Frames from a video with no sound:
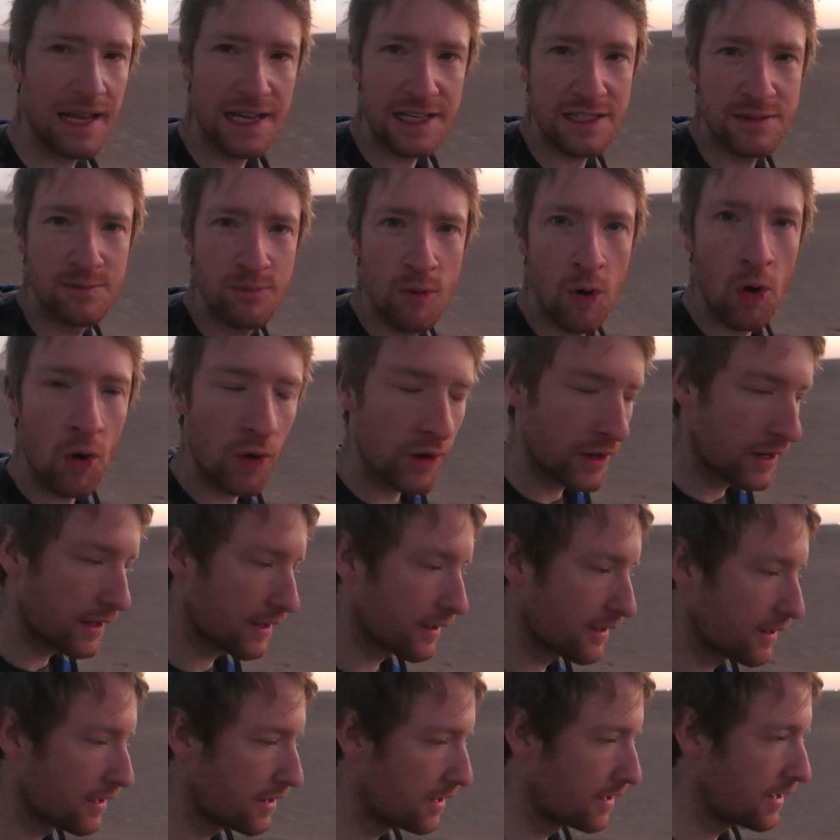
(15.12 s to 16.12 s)
last
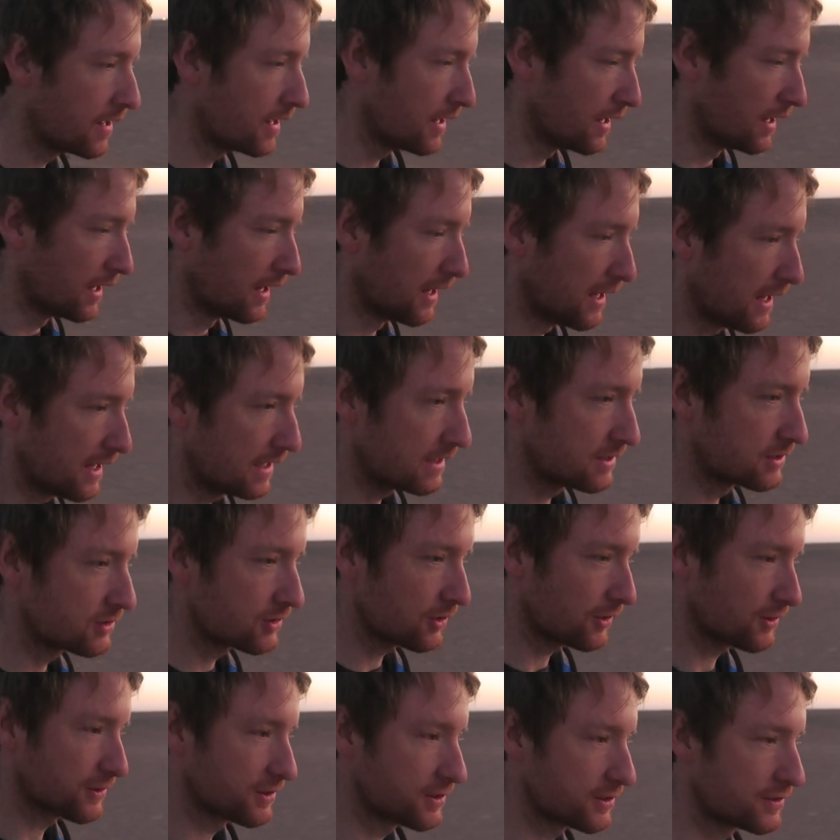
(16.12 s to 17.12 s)
morning in
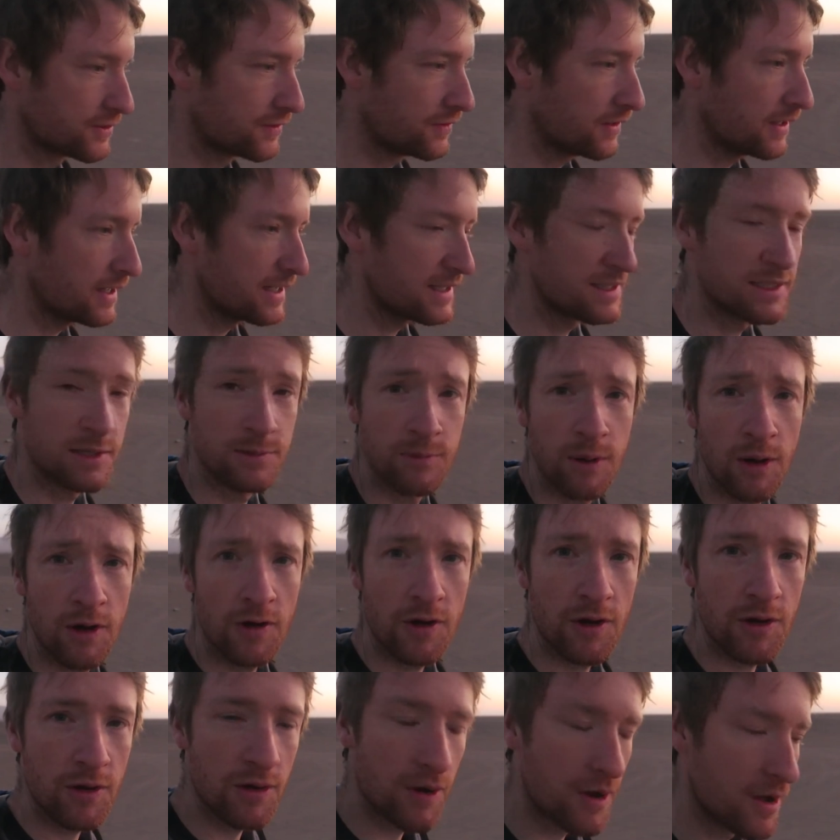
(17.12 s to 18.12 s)
Sossus Flay.
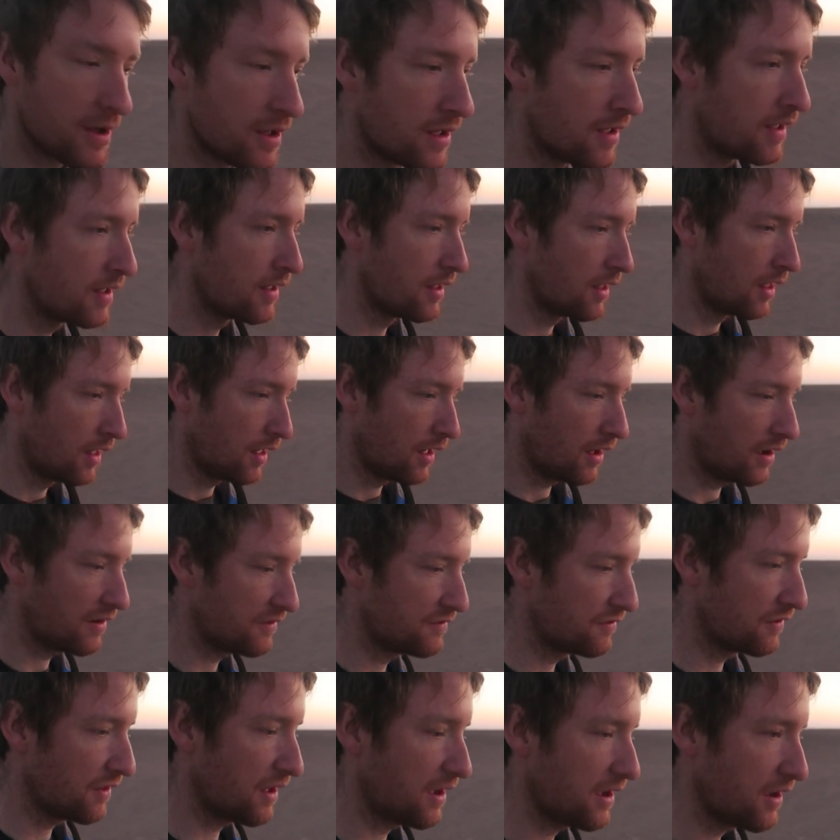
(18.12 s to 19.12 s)
Tomorrow
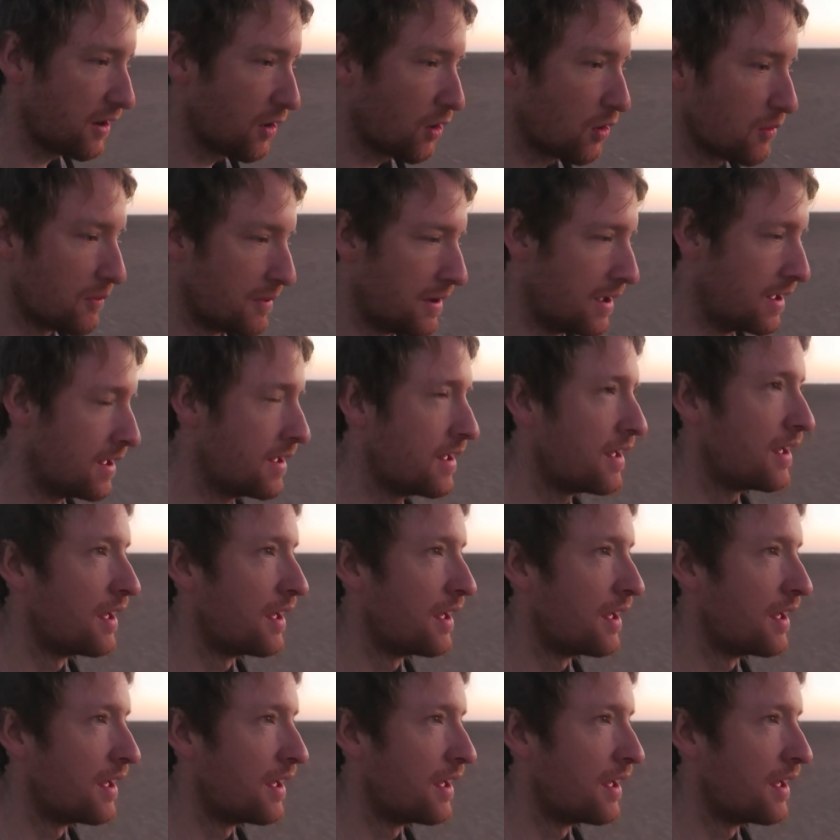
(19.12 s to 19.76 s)
I fly home.